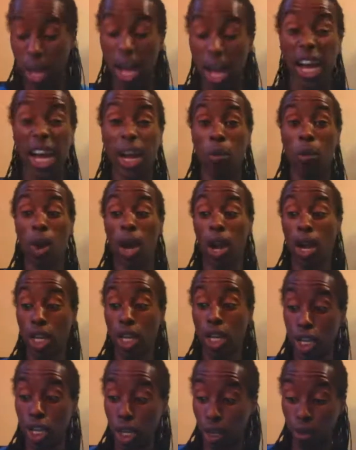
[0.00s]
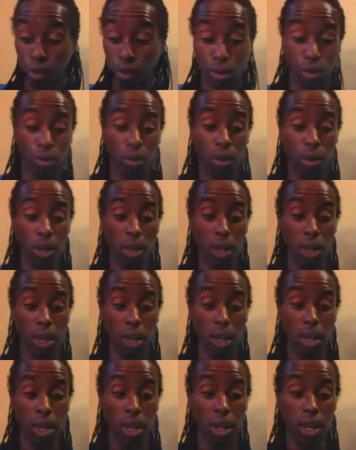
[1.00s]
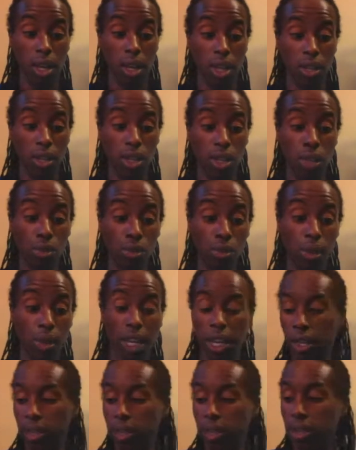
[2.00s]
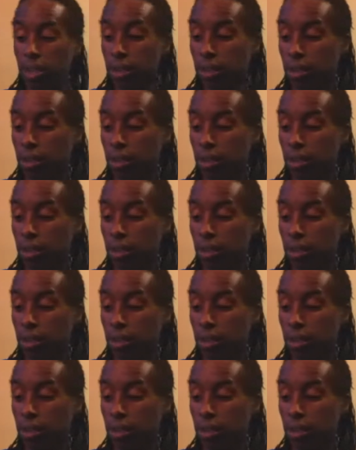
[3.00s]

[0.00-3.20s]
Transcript: I want you to read it.